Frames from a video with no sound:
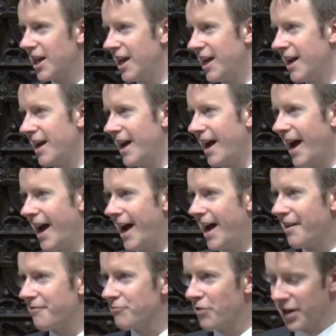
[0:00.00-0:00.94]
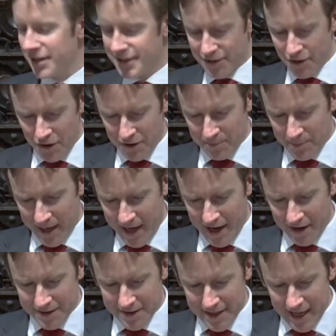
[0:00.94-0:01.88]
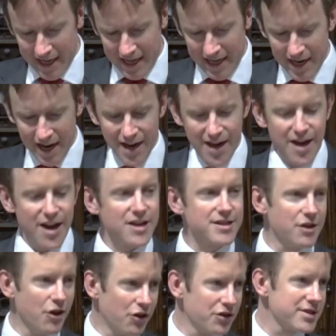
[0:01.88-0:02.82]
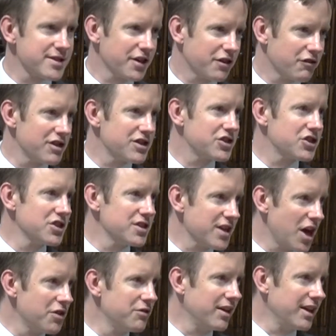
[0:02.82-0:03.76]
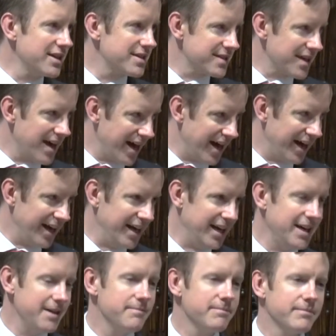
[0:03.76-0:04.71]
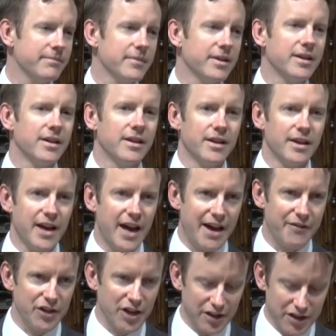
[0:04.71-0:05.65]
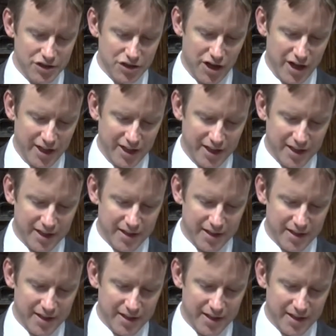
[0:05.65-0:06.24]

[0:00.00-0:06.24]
here at Right On PLC, as long as the Christians only say, have another drink.